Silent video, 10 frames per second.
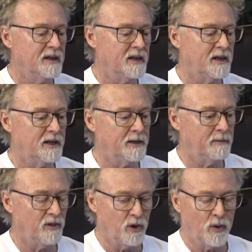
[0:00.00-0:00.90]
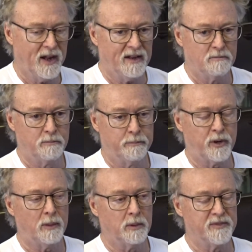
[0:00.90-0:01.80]
although it had
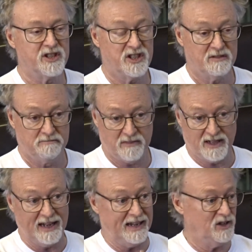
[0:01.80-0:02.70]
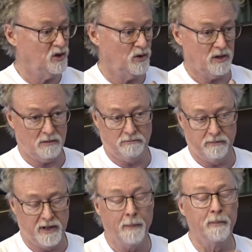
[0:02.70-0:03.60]
problems getting to the
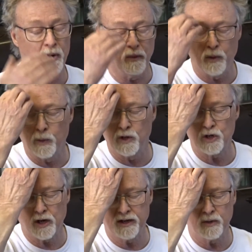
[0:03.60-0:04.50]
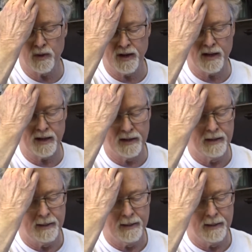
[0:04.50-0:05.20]
number we were trying to run at.